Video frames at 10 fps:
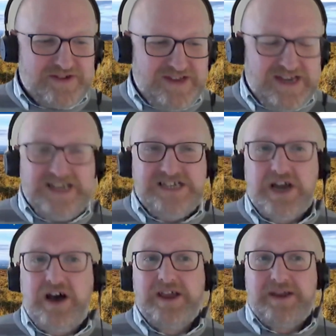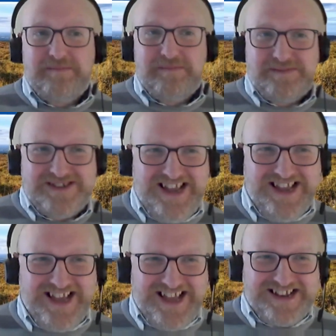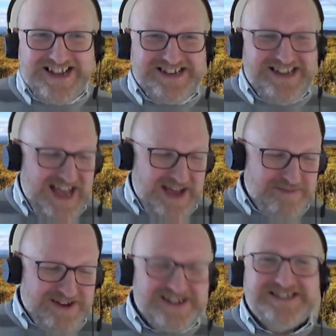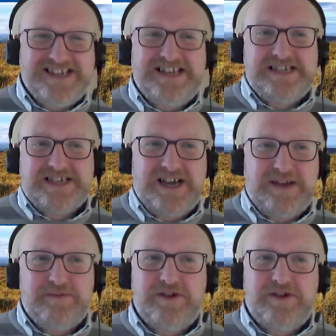they need time. and because they need time,